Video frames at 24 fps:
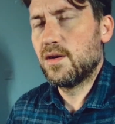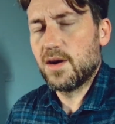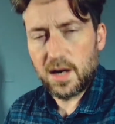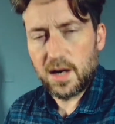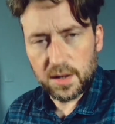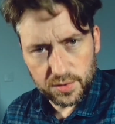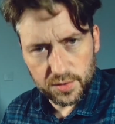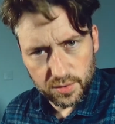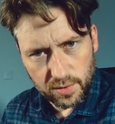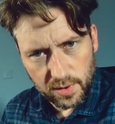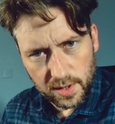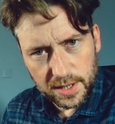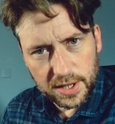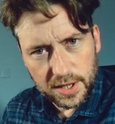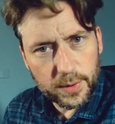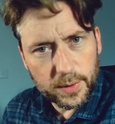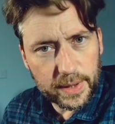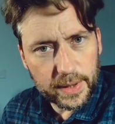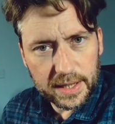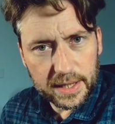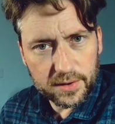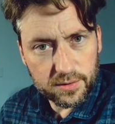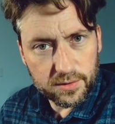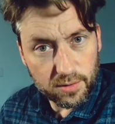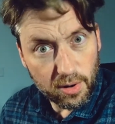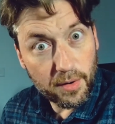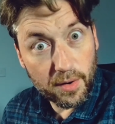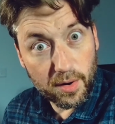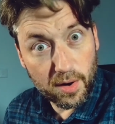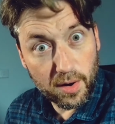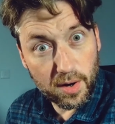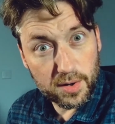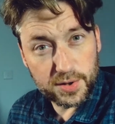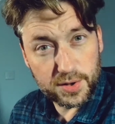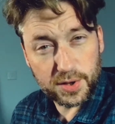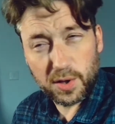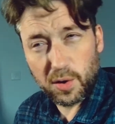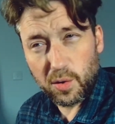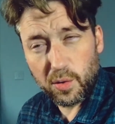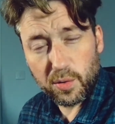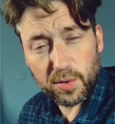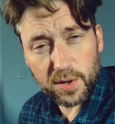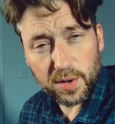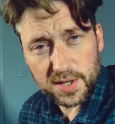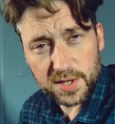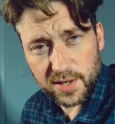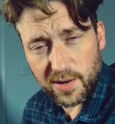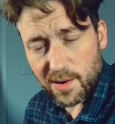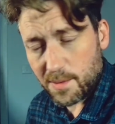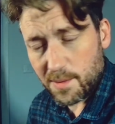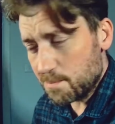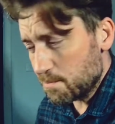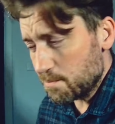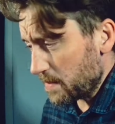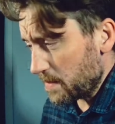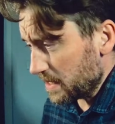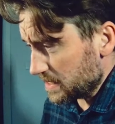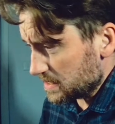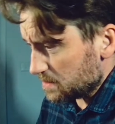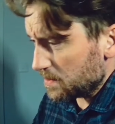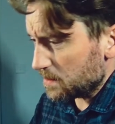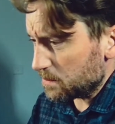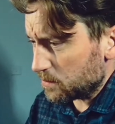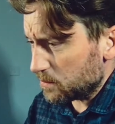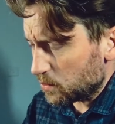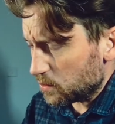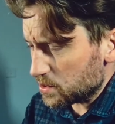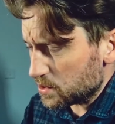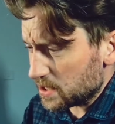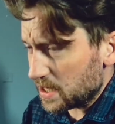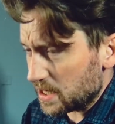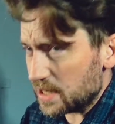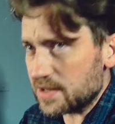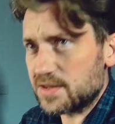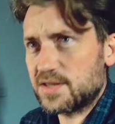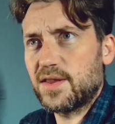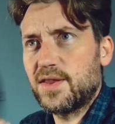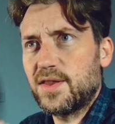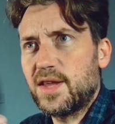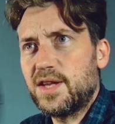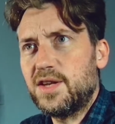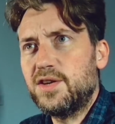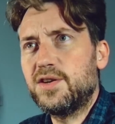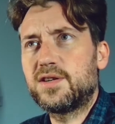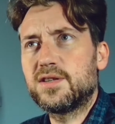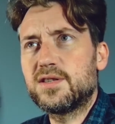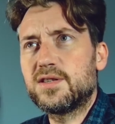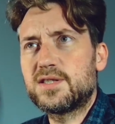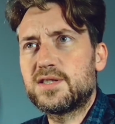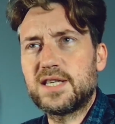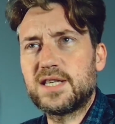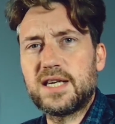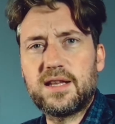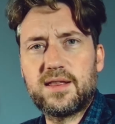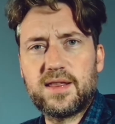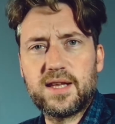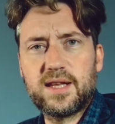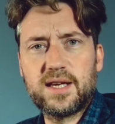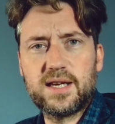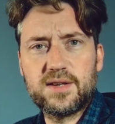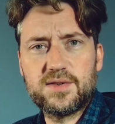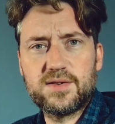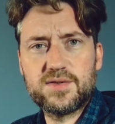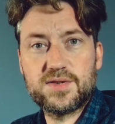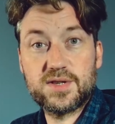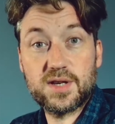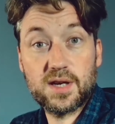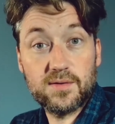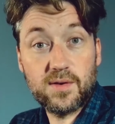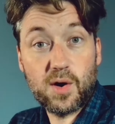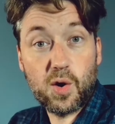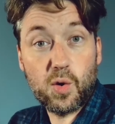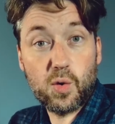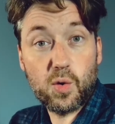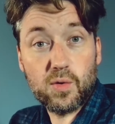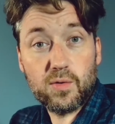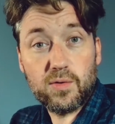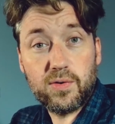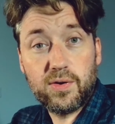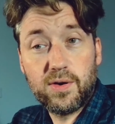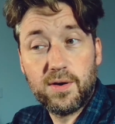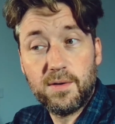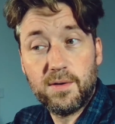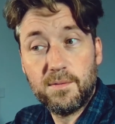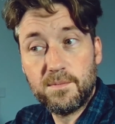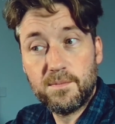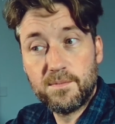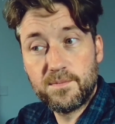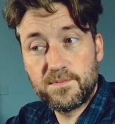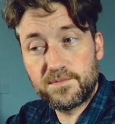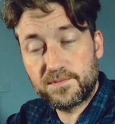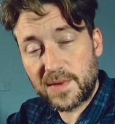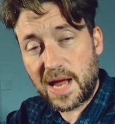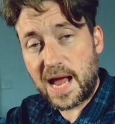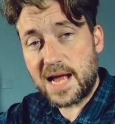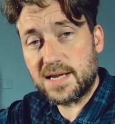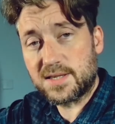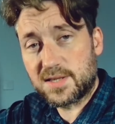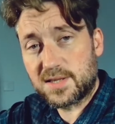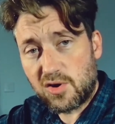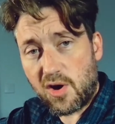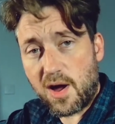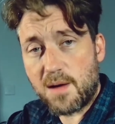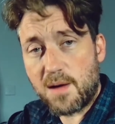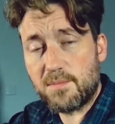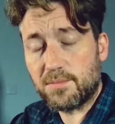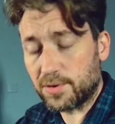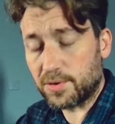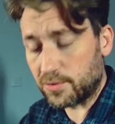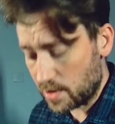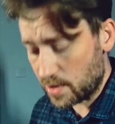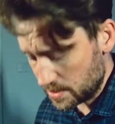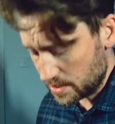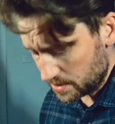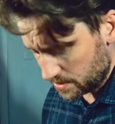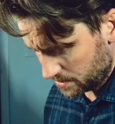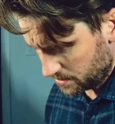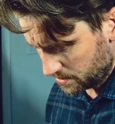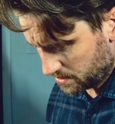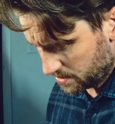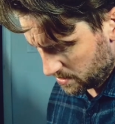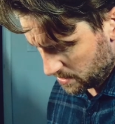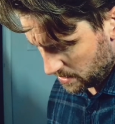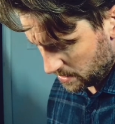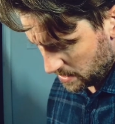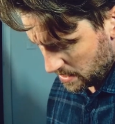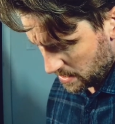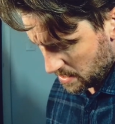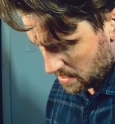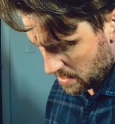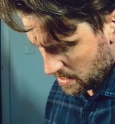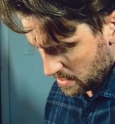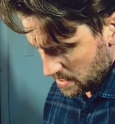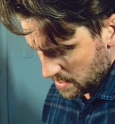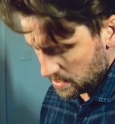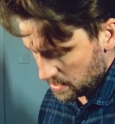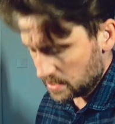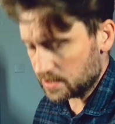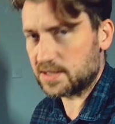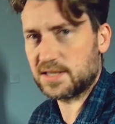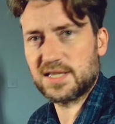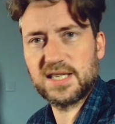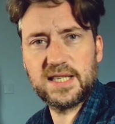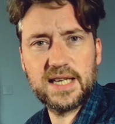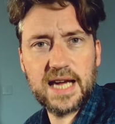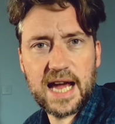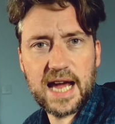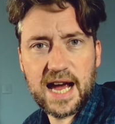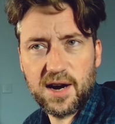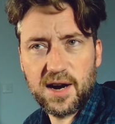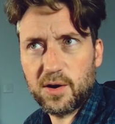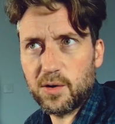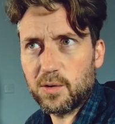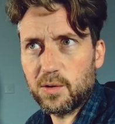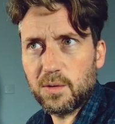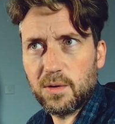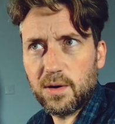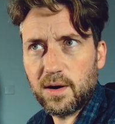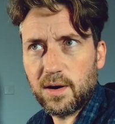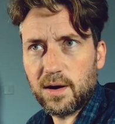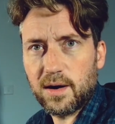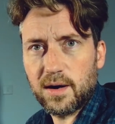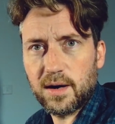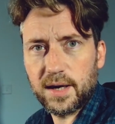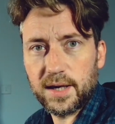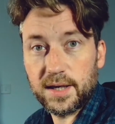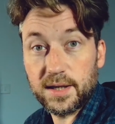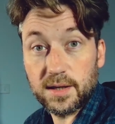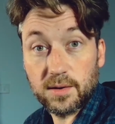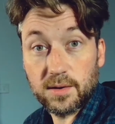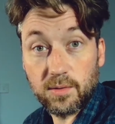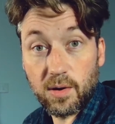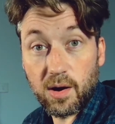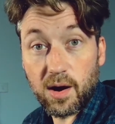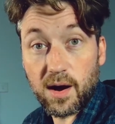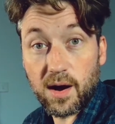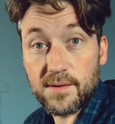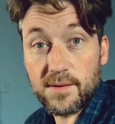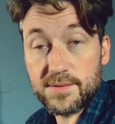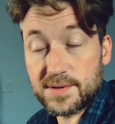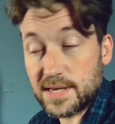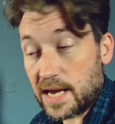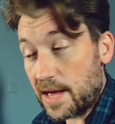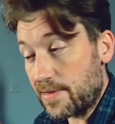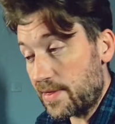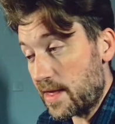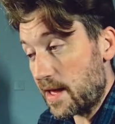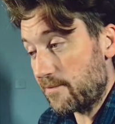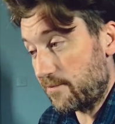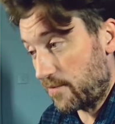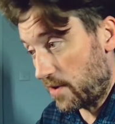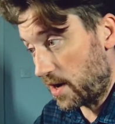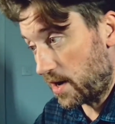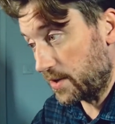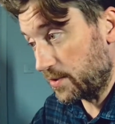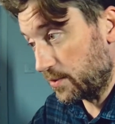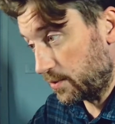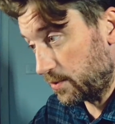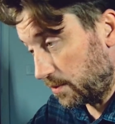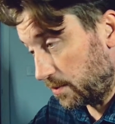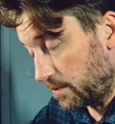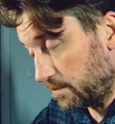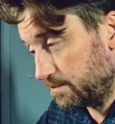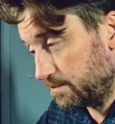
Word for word: I'll try and do it in chronological order so it makes a bit more sense, and then you can see things evolve as time progresses and see how I arrived at that final.